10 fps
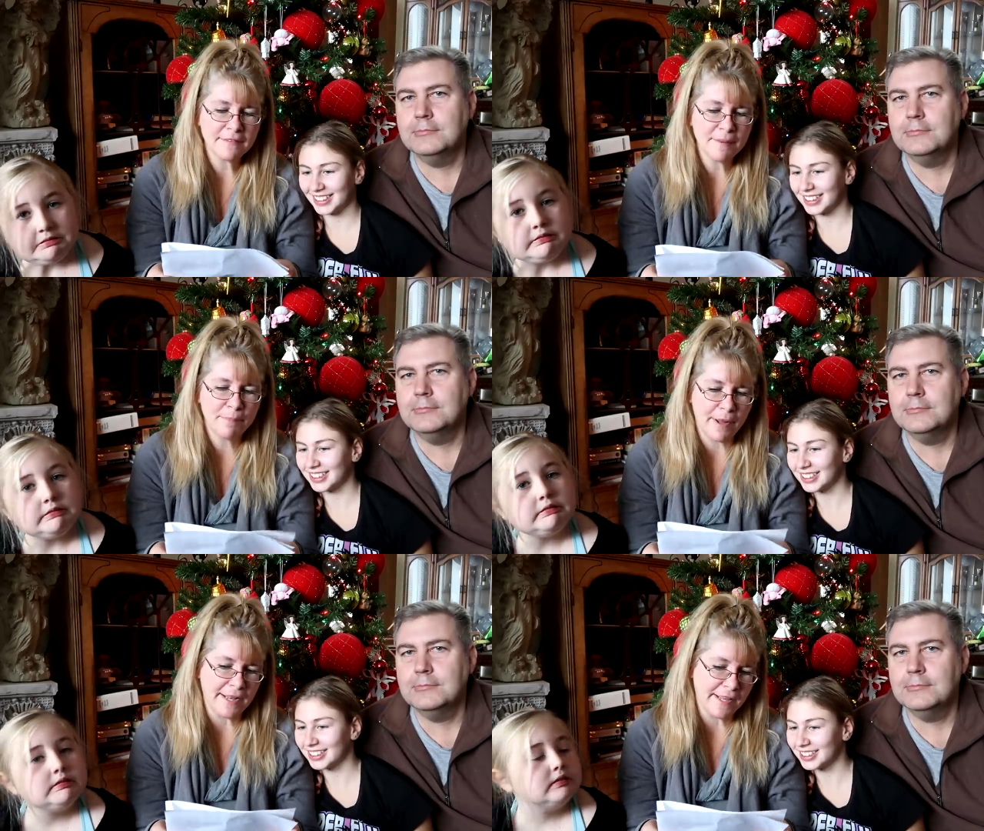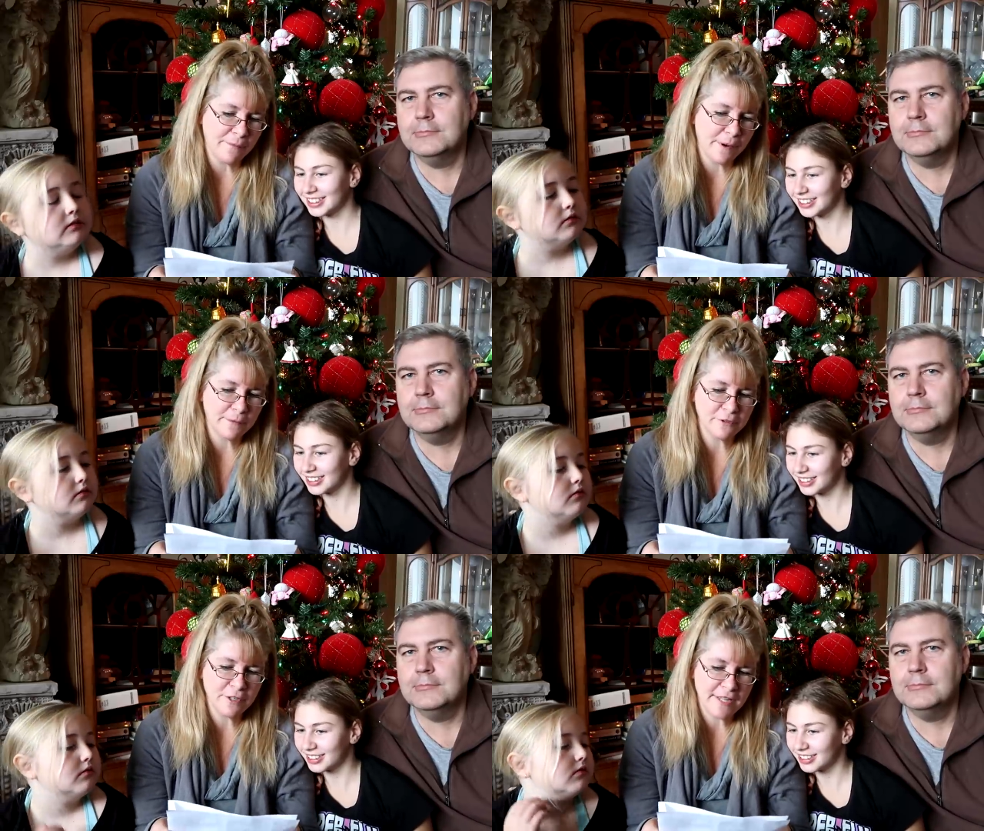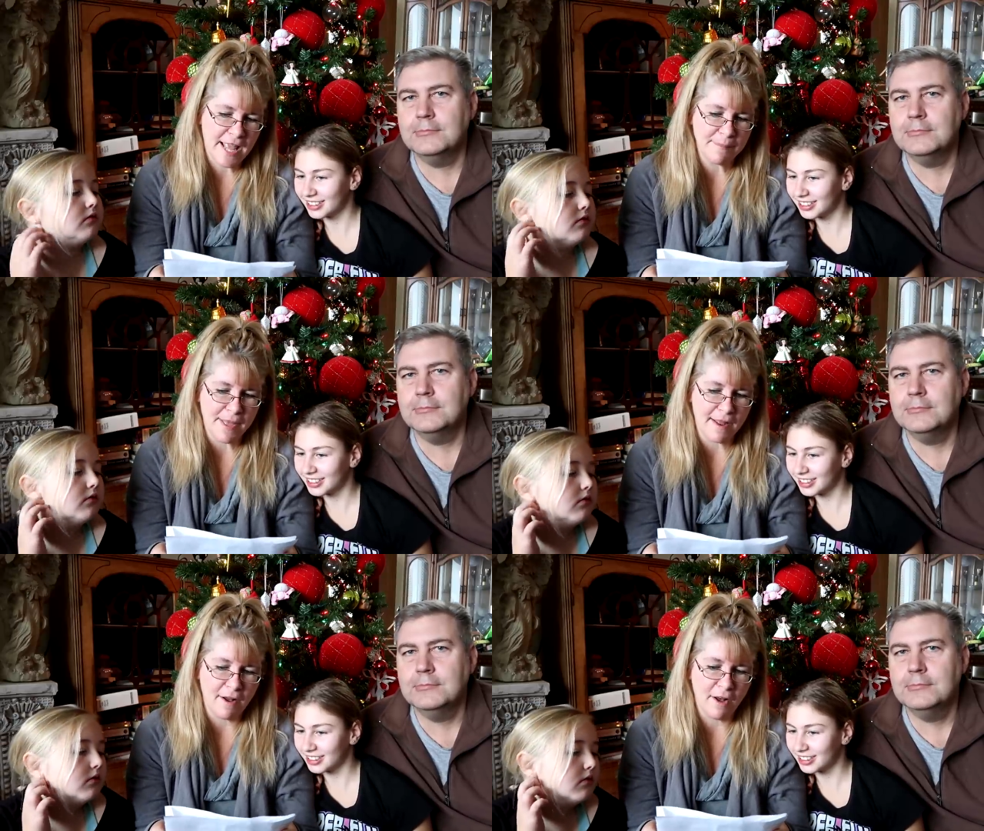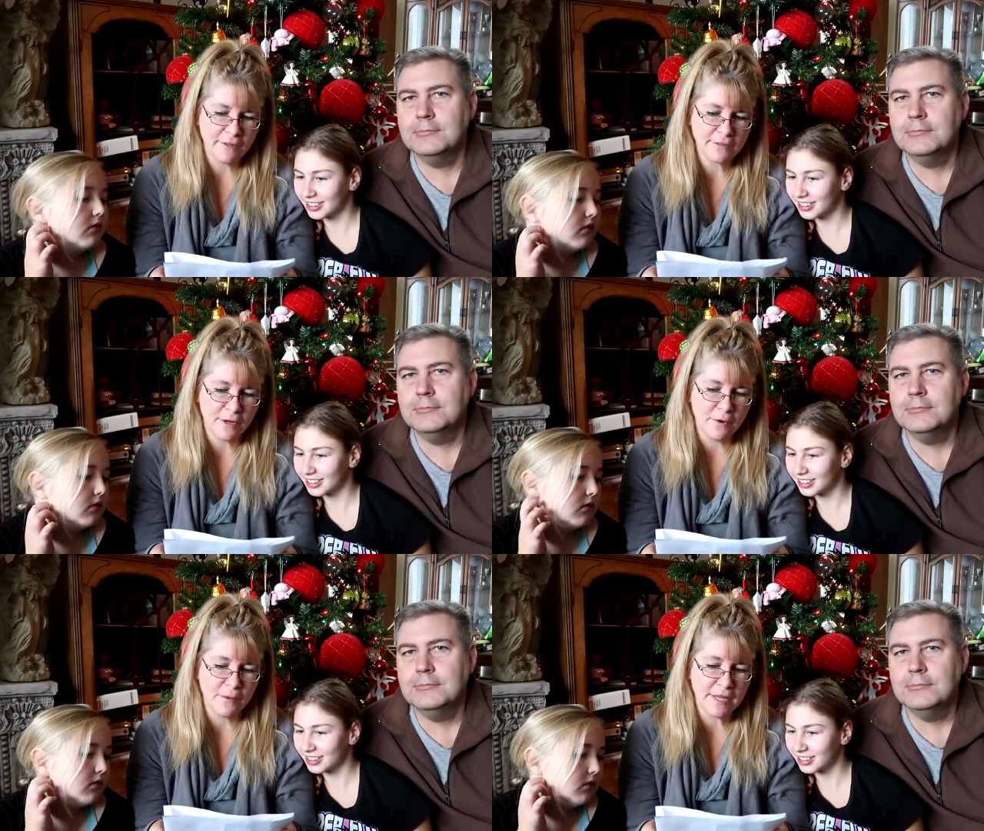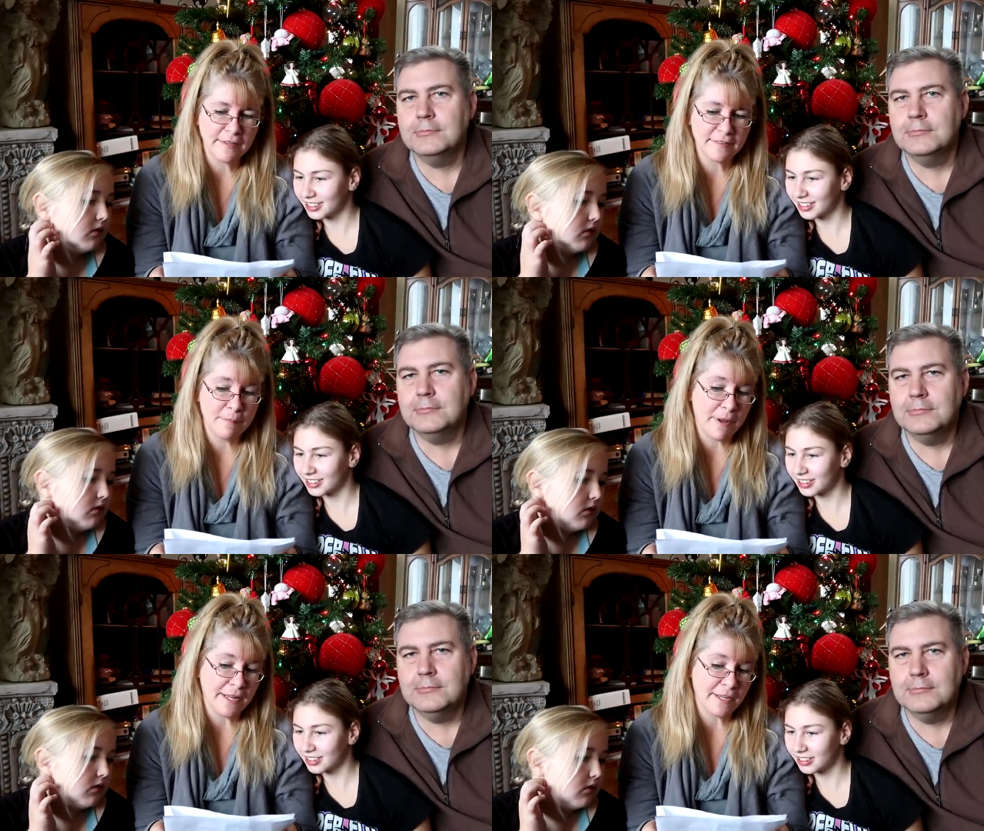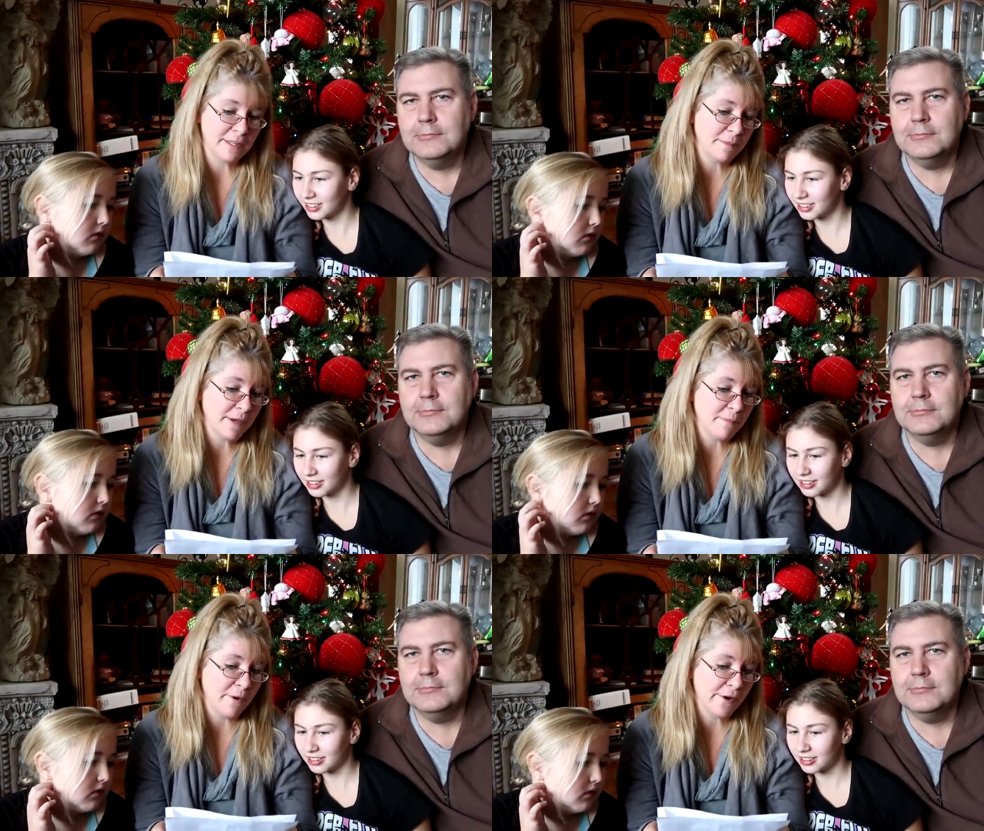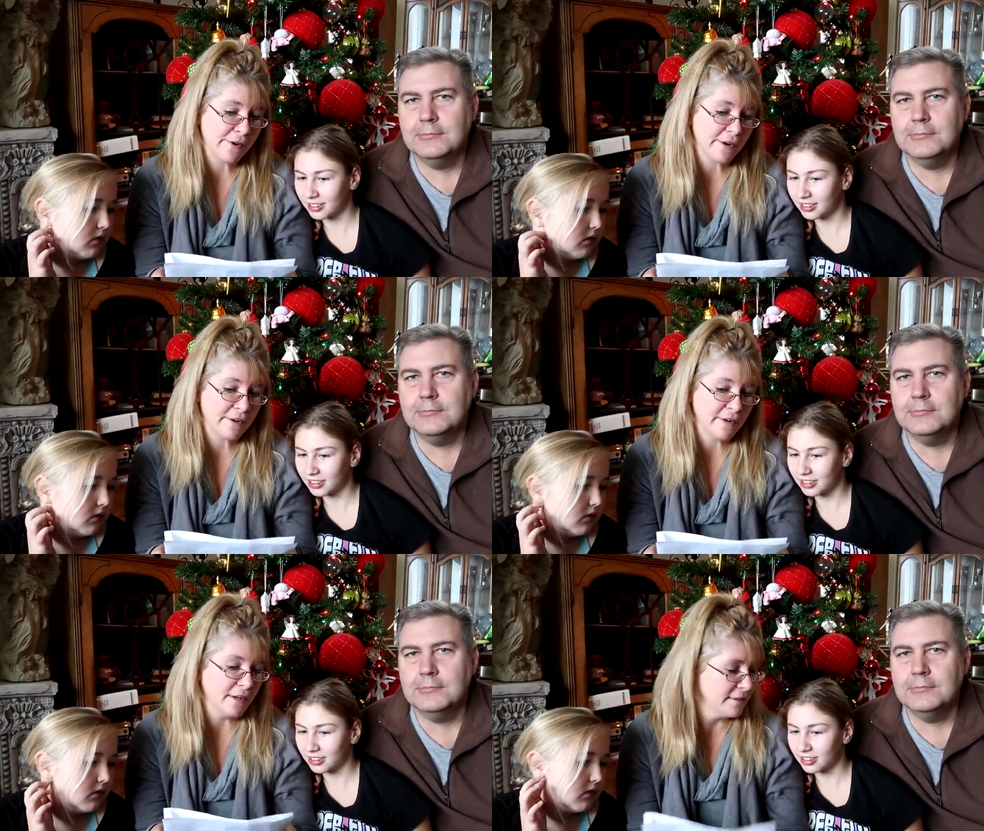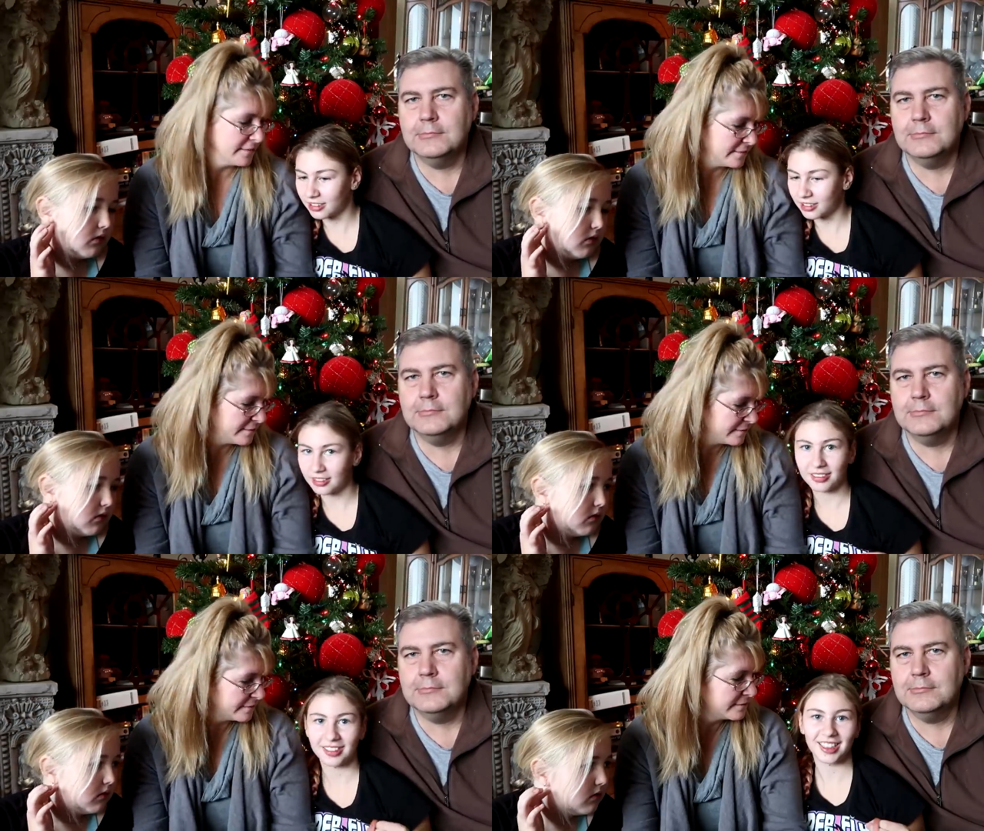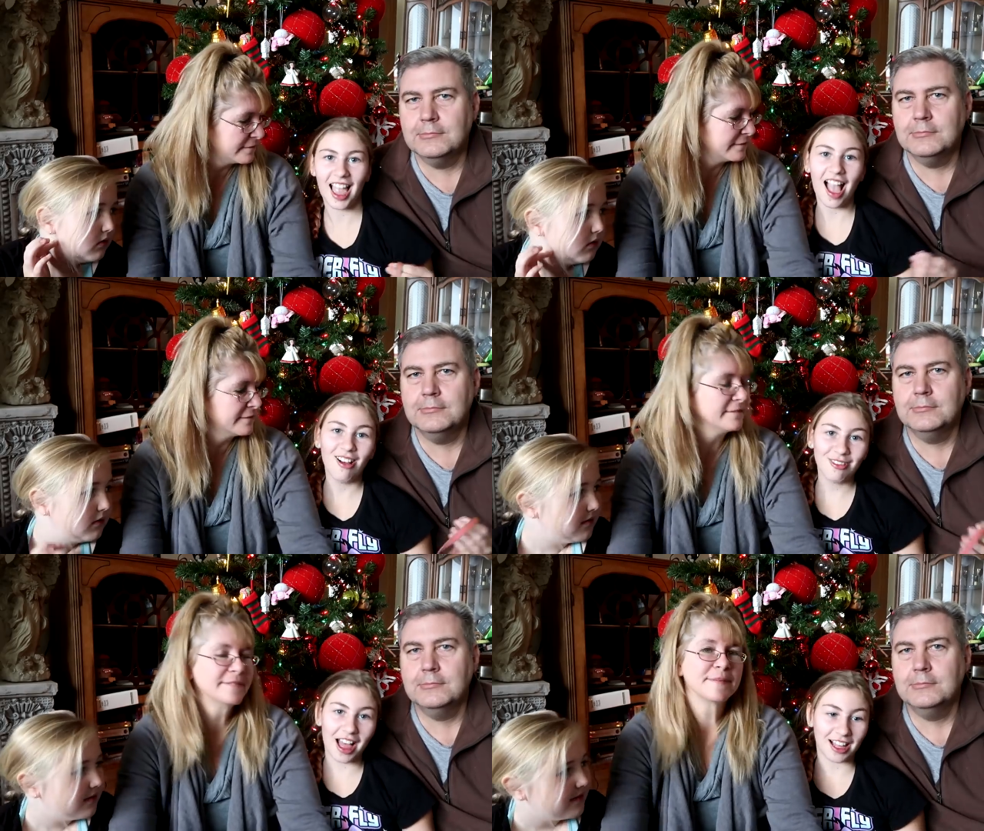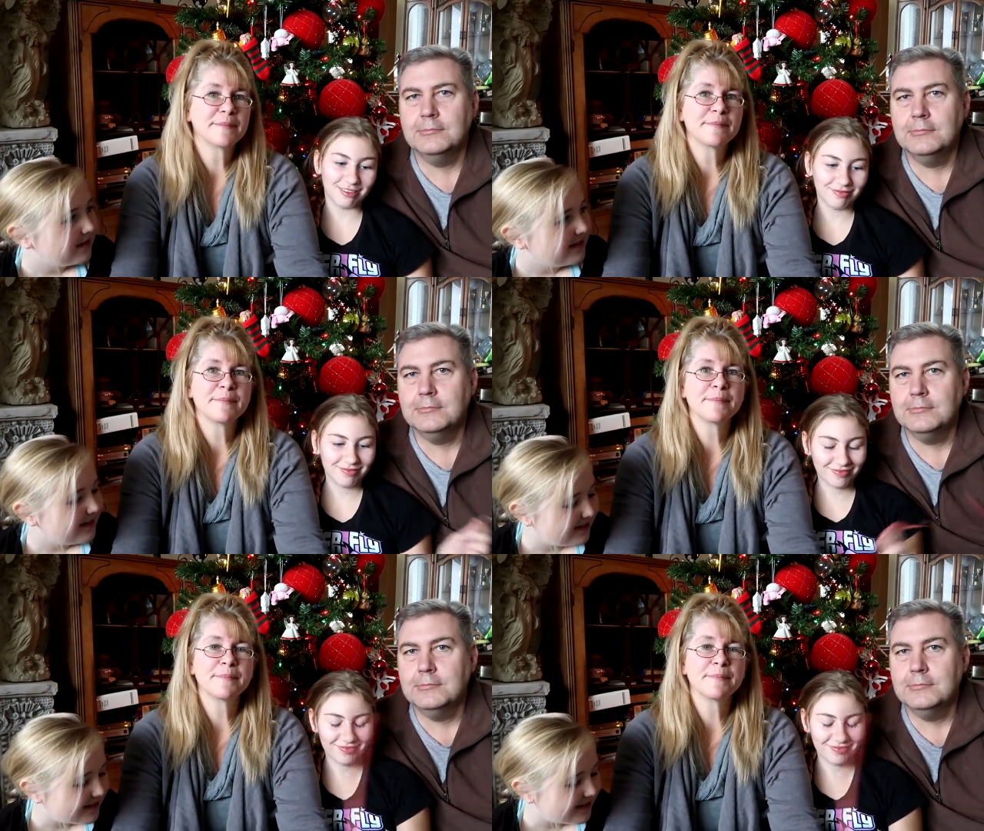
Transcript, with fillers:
Speaker 1: gets a bunny, what will she name it? Also, is the bunny going to be a boy or a girl?
Speaker 2: Well,